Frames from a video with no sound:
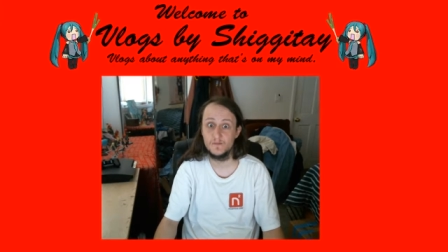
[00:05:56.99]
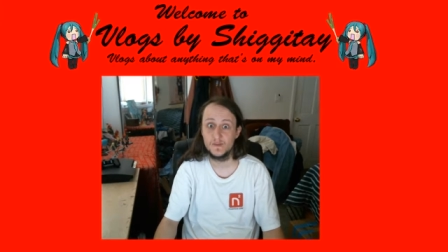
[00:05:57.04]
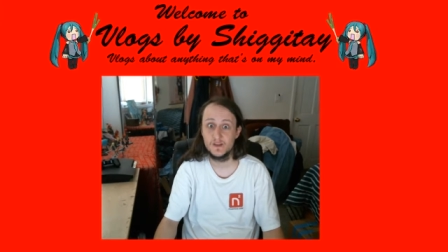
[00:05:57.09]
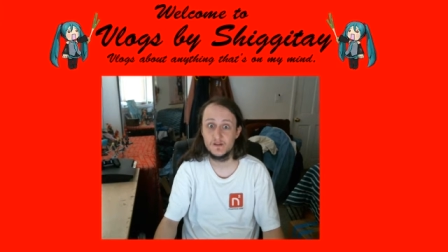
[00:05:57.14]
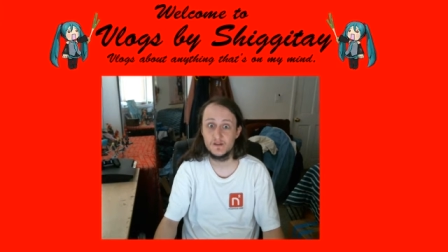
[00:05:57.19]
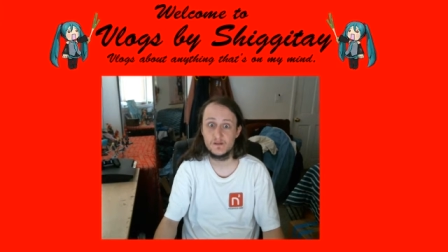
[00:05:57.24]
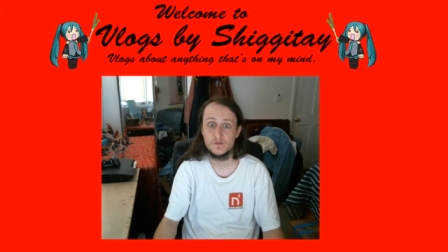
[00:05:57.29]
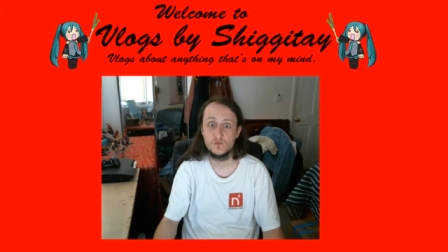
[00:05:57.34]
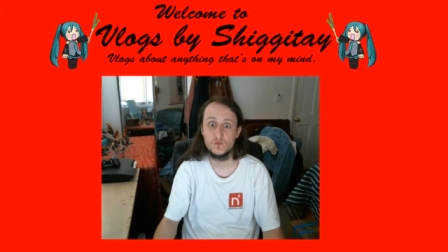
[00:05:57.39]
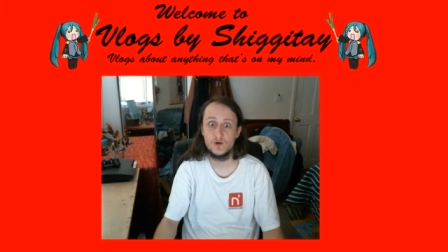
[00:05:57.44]

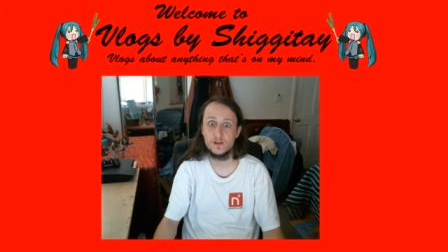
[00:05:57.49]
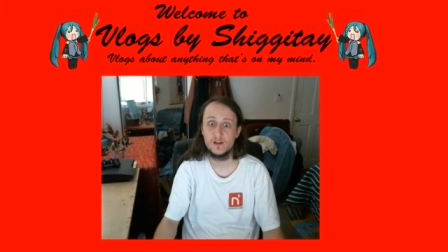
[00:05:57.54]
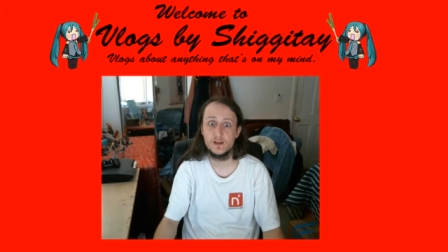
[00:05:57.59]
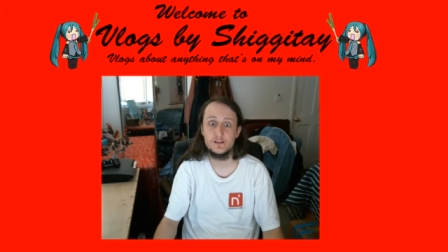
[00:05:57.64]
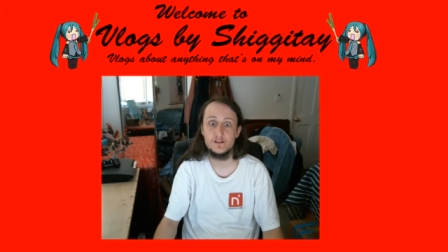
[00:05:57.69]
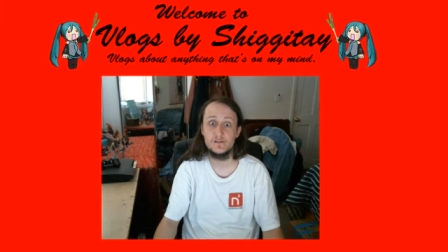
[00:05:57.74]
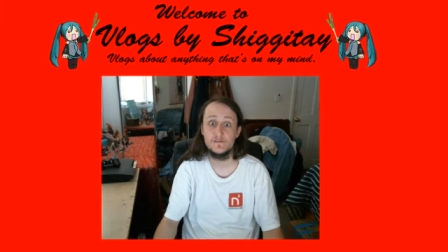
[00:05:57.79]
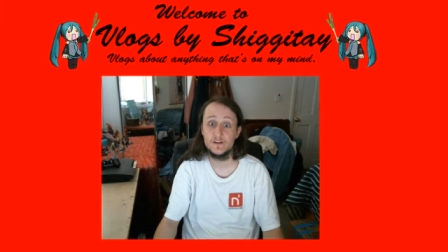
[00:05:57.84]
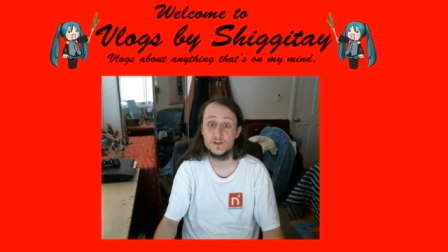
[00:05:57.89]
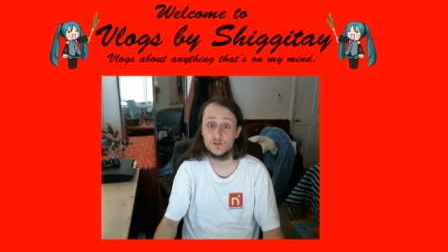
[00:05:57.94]
this one
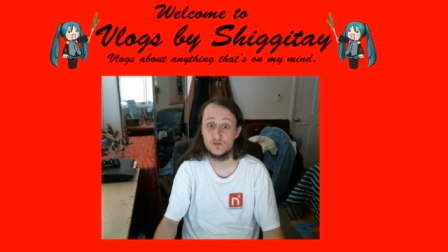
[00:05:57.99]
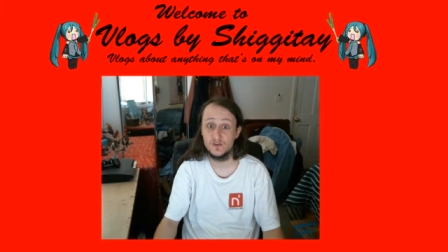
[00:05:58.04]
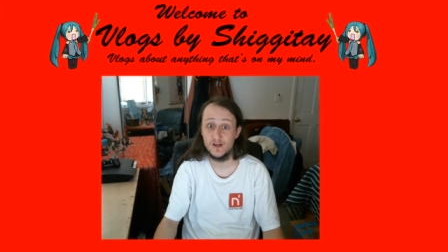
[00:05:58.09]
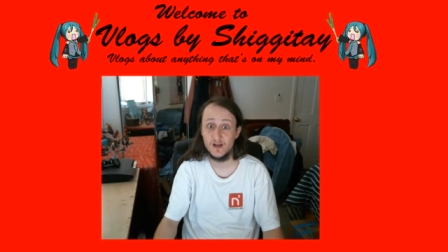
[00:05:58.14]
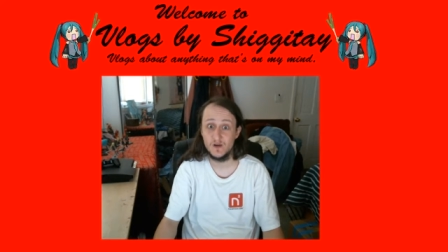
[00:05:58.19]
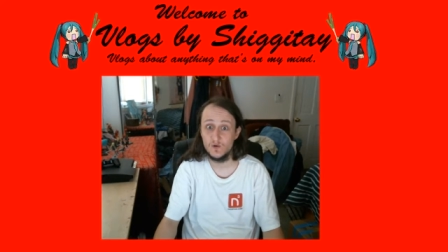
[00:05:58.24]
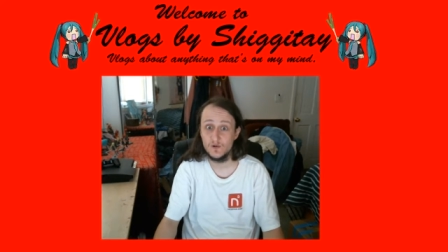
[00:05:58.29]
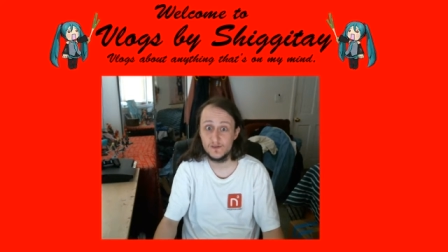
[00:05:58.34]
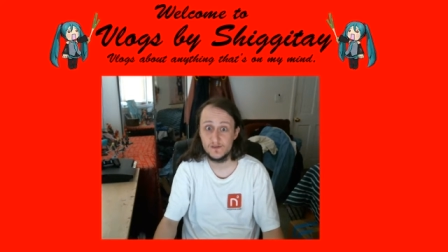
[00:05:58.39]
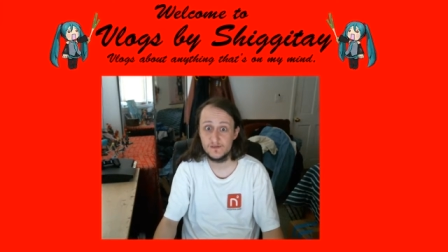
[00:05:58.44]
individual, I
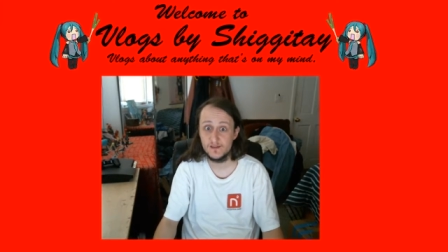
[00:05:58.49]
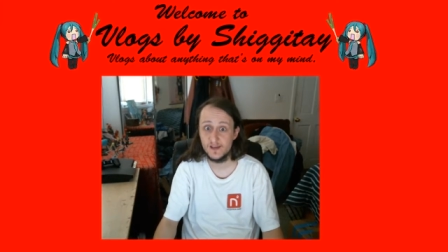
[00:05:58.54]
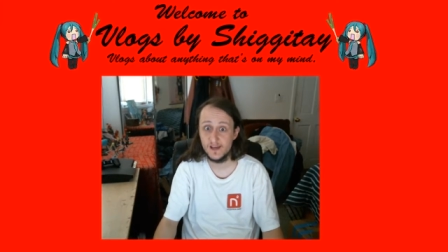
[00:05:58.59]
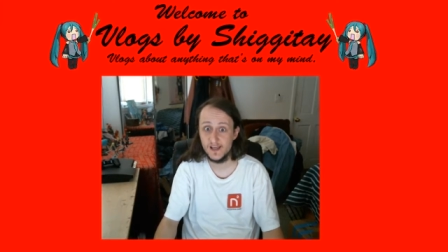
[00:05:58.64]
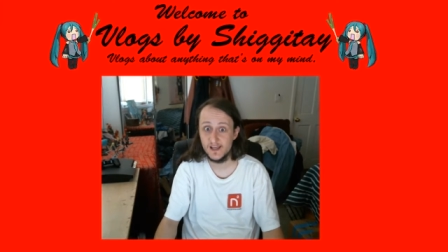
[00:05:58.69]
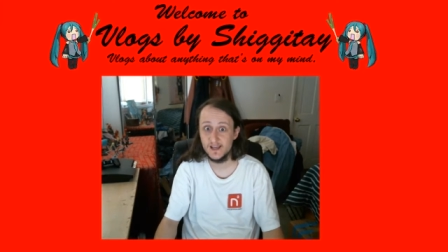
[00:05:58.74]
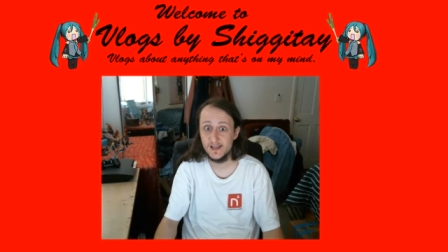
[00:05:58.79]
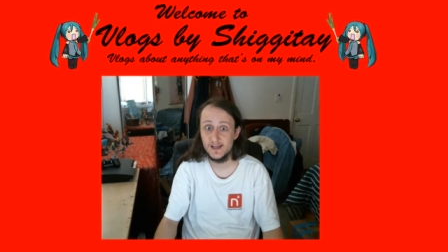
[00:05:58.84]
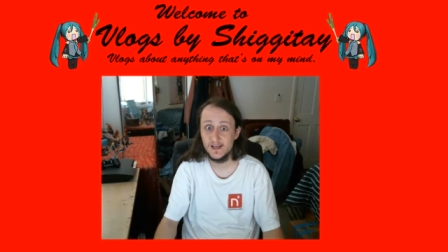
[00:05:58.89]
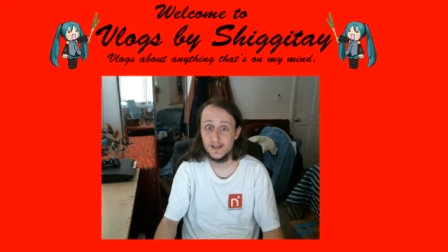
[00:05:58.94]
won't
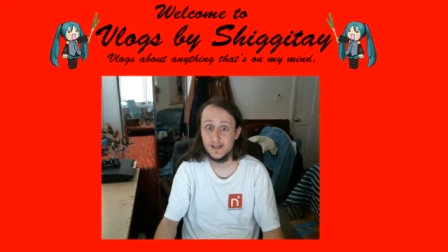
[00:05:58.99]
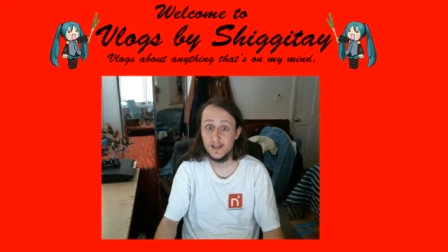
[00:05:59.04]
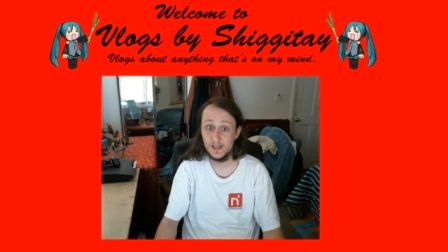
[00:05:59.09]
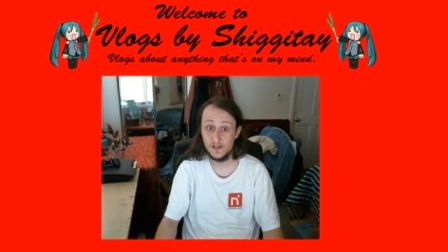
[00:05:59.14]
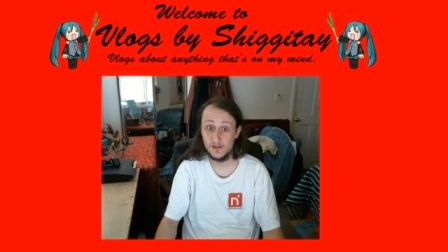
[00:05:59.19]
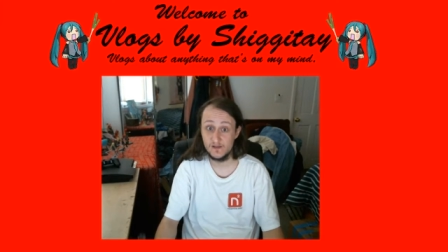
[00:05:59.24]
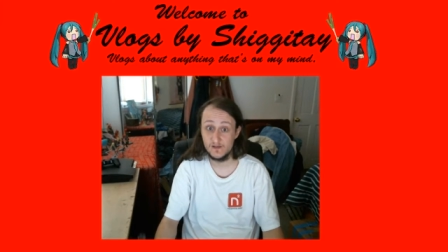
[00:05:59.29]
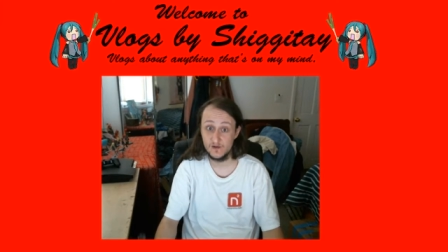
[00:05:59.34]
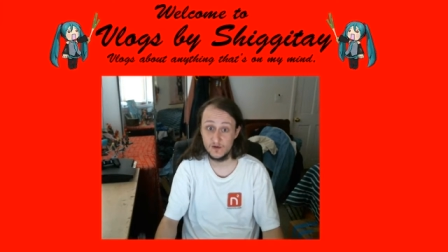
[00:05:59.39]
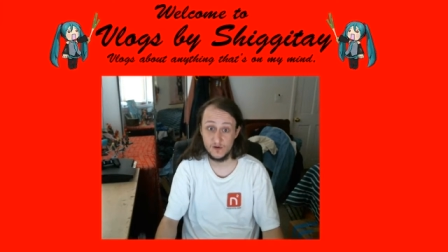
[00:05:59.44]
say
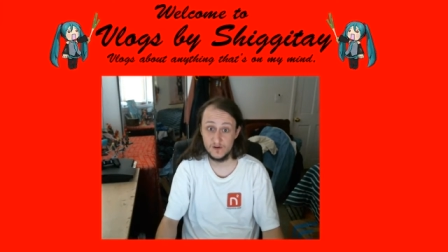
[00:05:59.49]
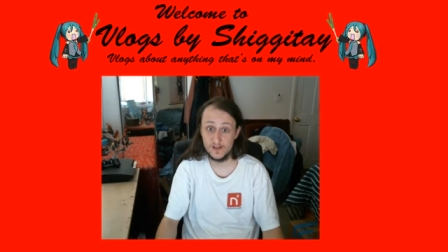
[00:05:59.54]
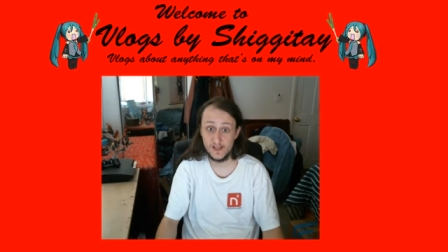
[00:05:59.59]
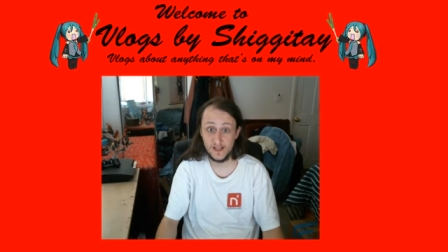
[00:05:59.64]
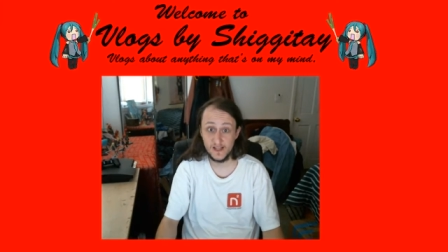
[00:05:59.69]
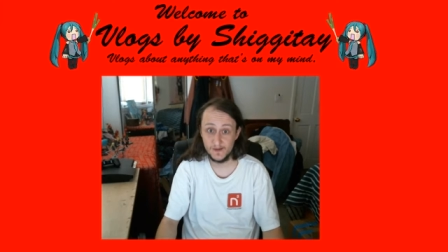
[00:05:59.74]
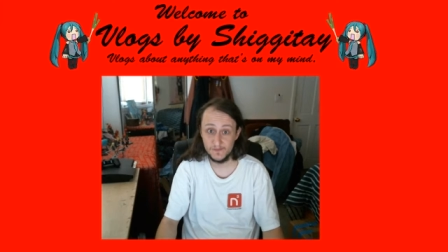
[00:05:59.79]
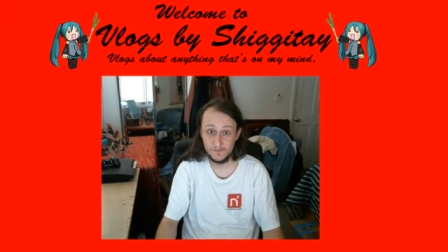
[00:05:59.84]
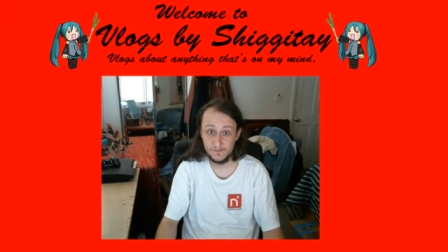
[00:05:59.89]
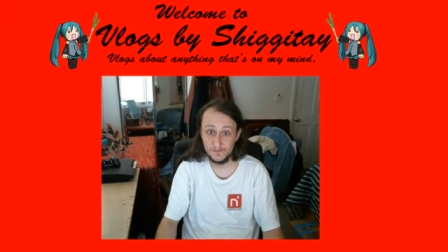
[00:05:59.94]
his or her
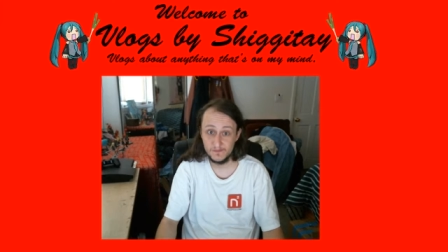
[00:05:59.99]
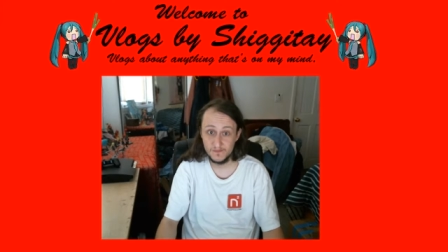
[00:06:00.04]
name